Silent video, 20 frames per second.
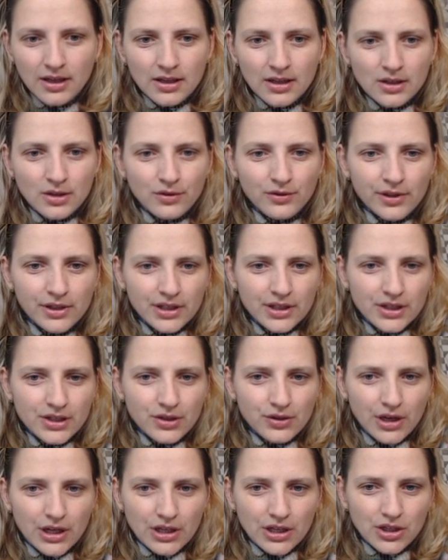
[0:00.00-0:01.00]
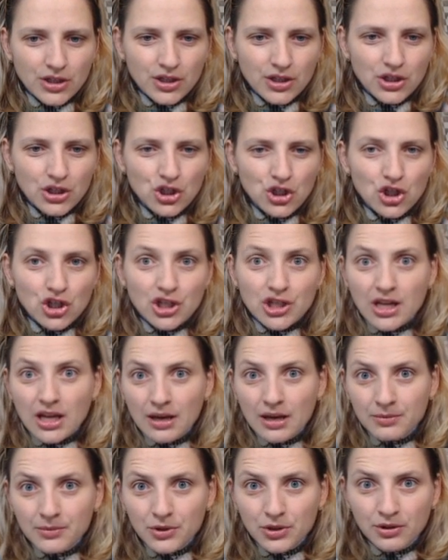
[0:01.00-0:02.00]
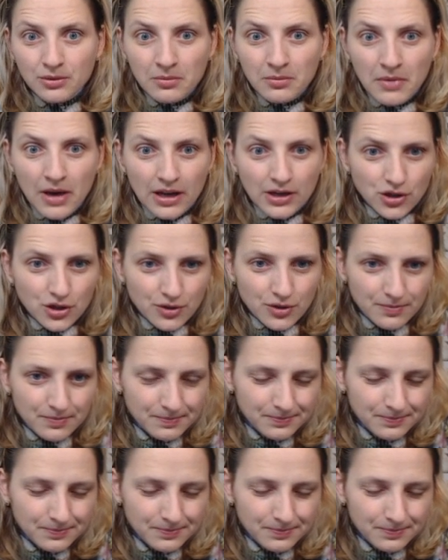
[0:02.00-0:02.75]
So very strange. He just come to the match.